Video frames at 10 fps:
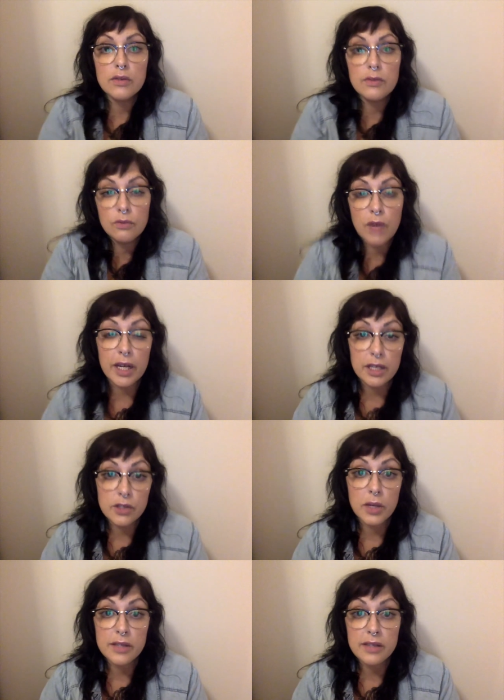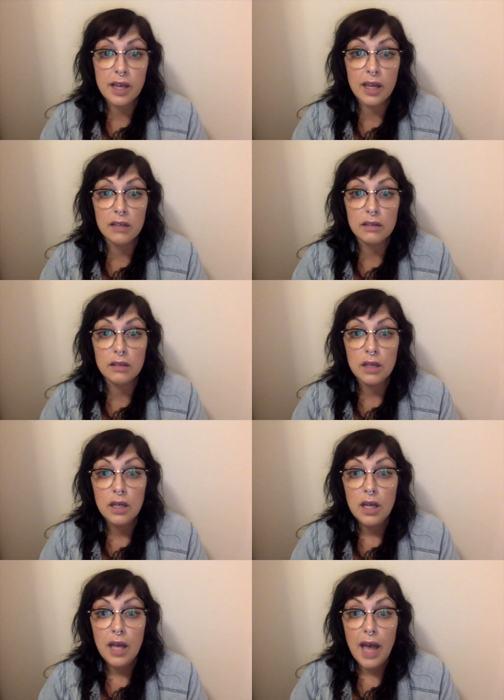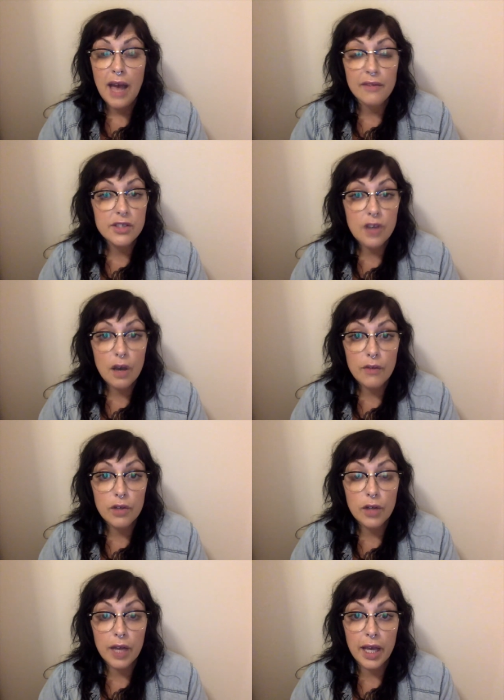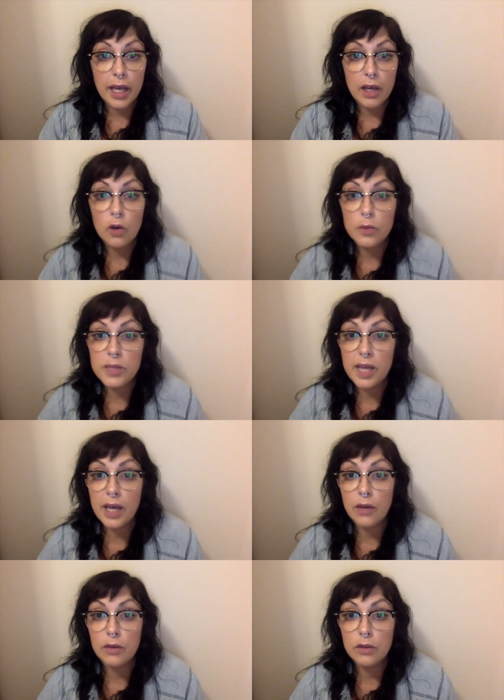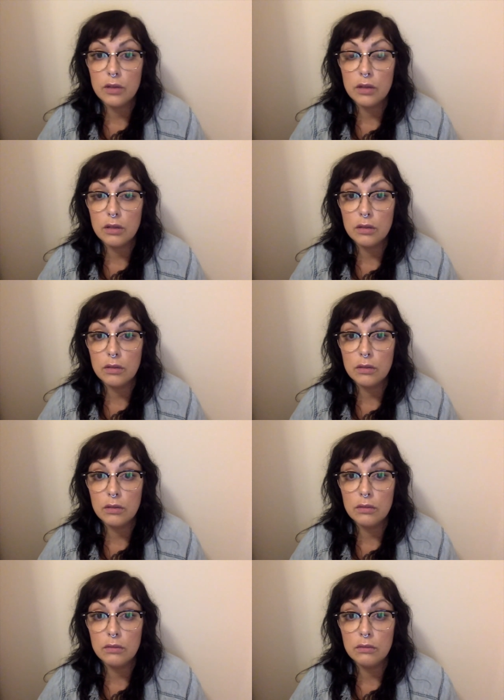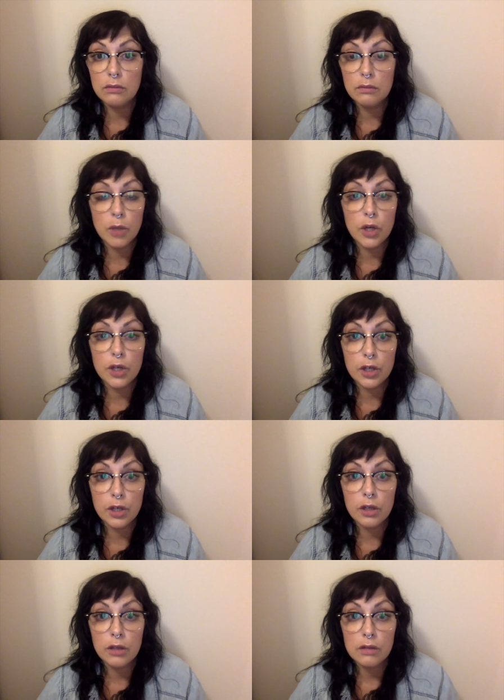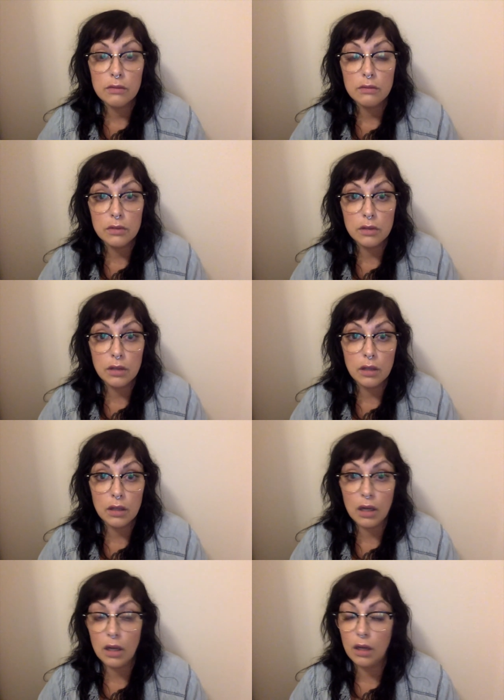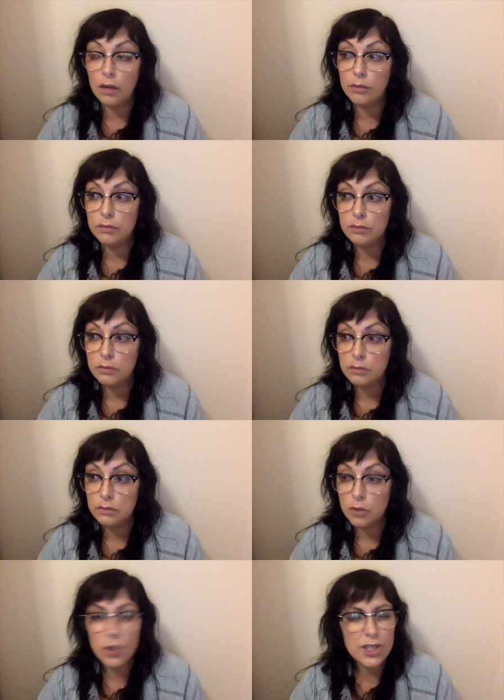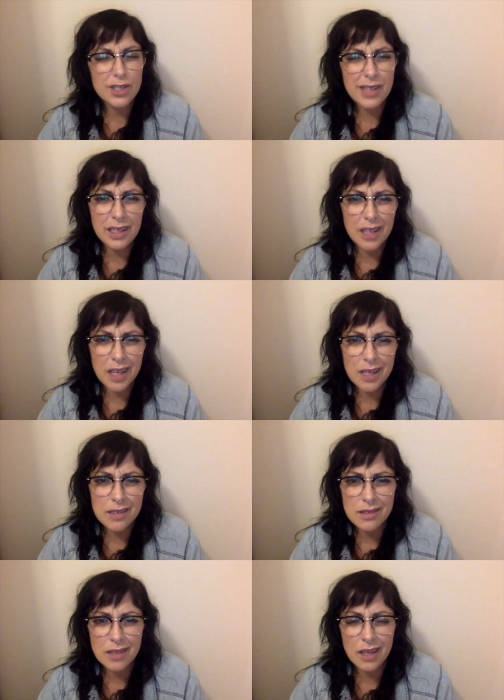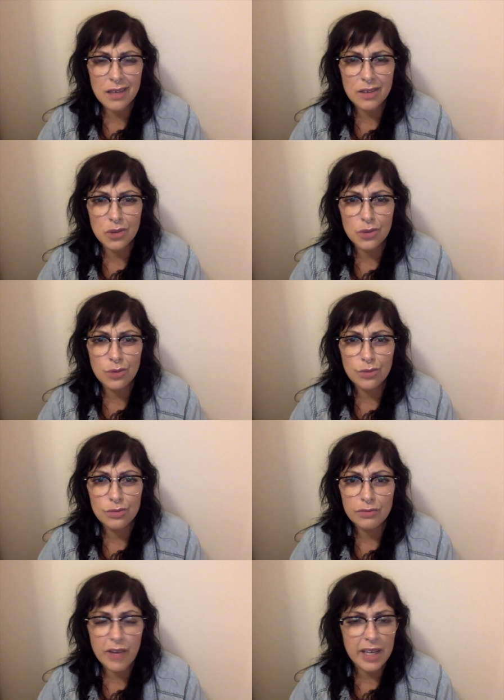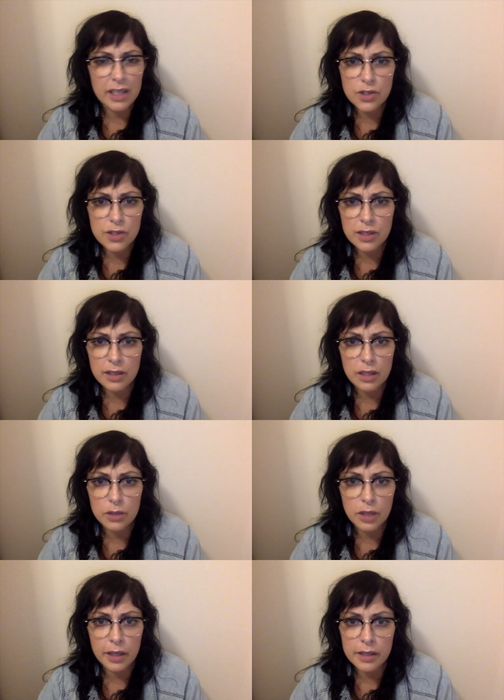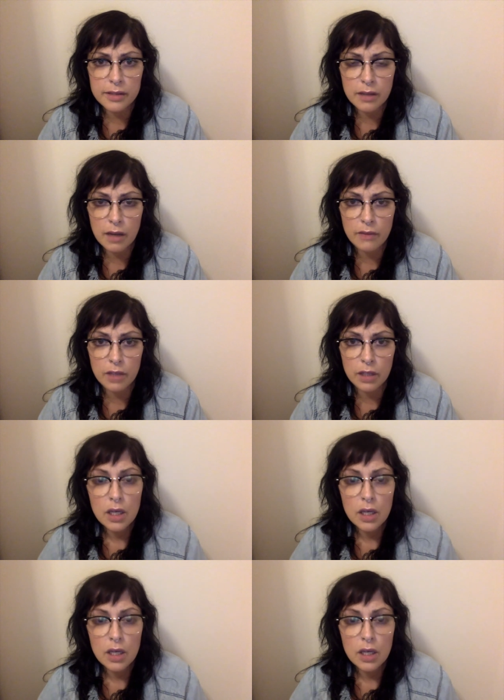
write into us and have us cover a hometown murder um, or just any case that you find interesting that you would like us to cover,